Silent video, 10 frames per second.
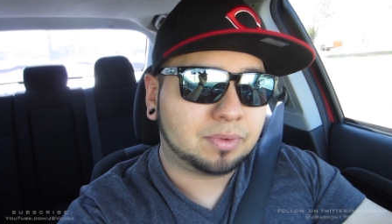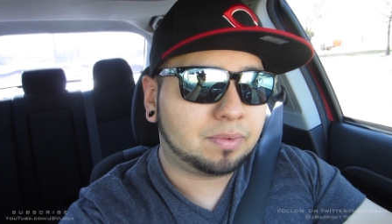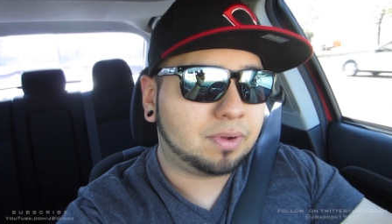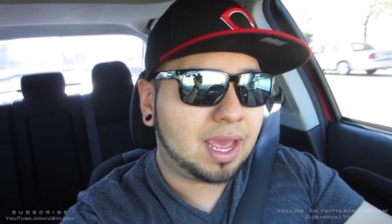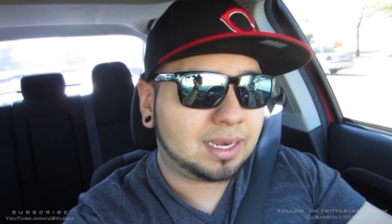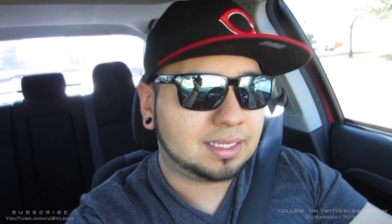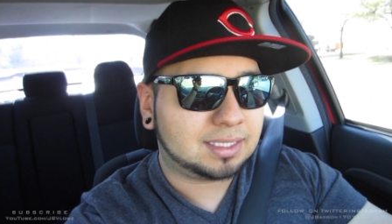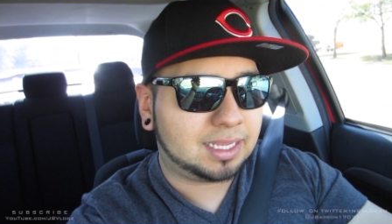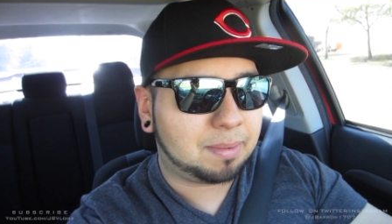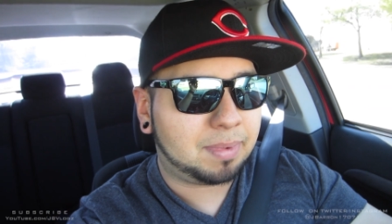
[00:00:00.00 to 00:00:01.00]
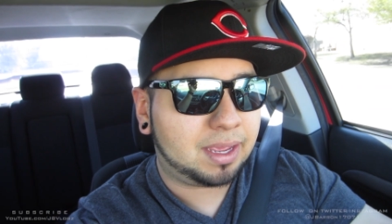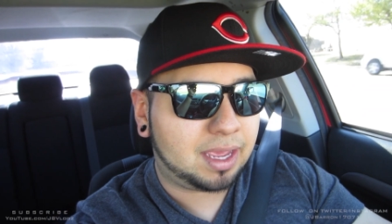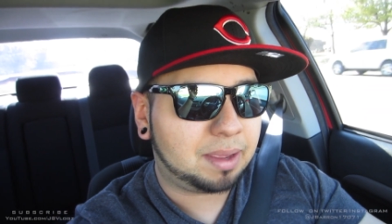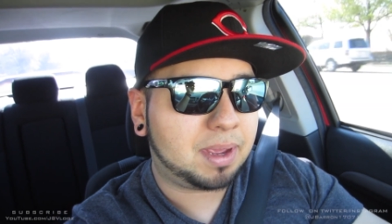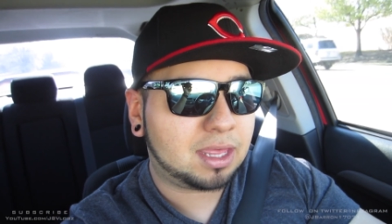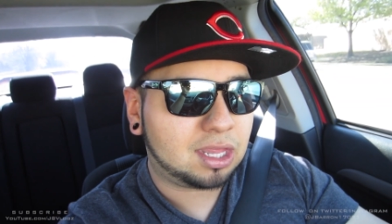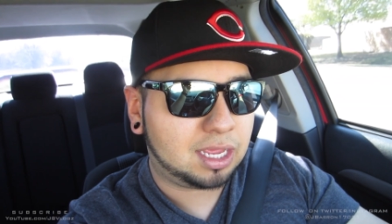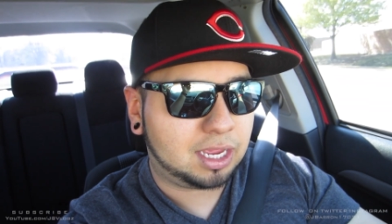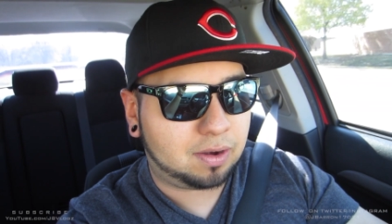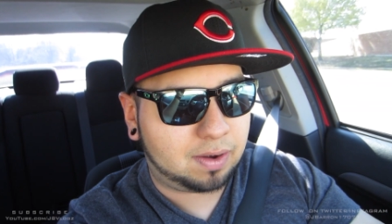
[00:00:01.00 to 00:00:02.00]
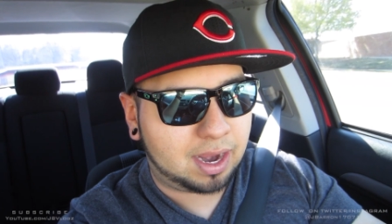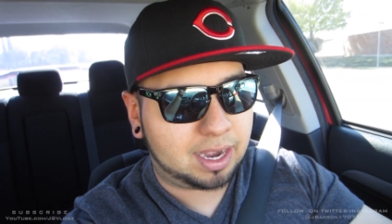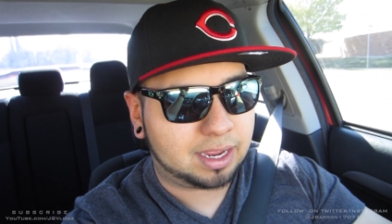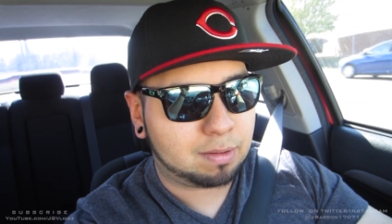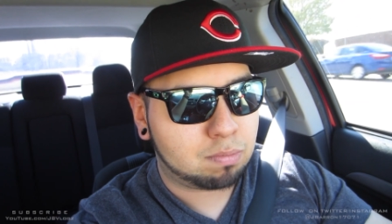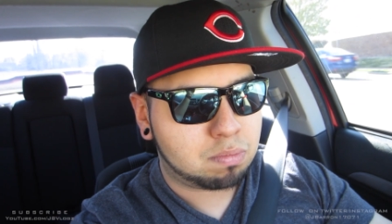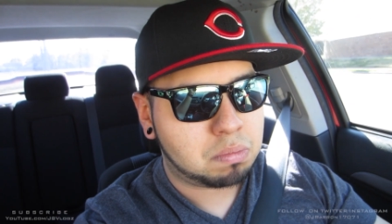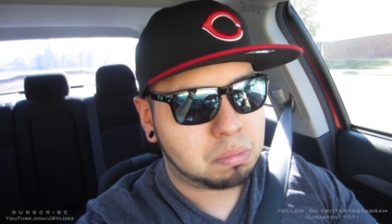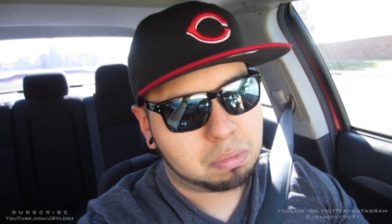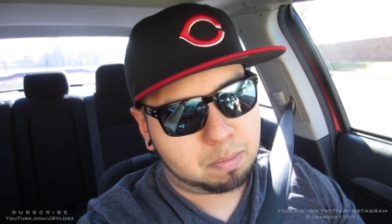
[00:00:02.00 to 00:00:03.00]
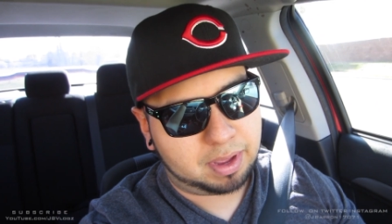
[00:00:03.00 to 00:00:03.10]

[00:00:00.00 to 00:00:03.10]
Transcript: we'll have to see i'm, at, I'm actually here at um,